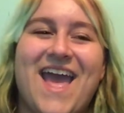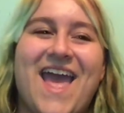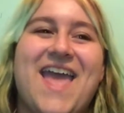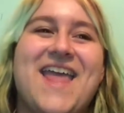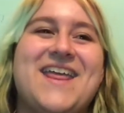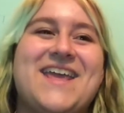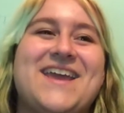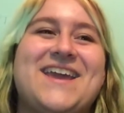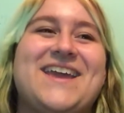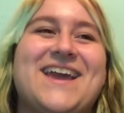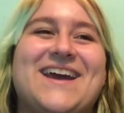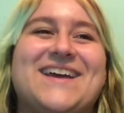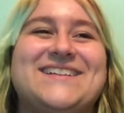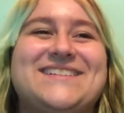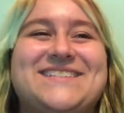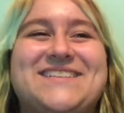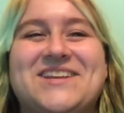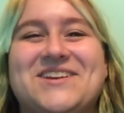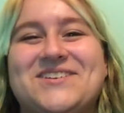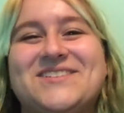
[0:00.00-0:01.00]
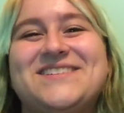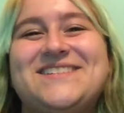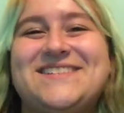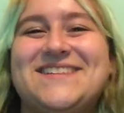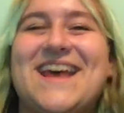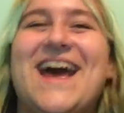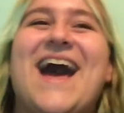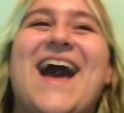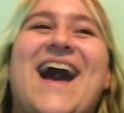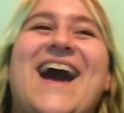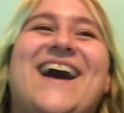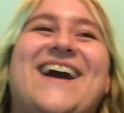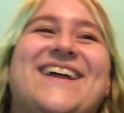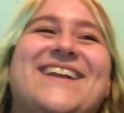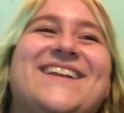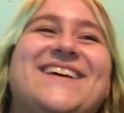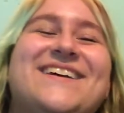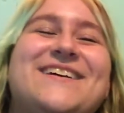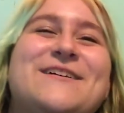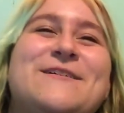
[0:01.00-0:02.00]
And he gets so sad.
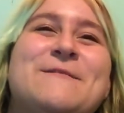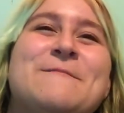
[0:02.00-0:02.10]
And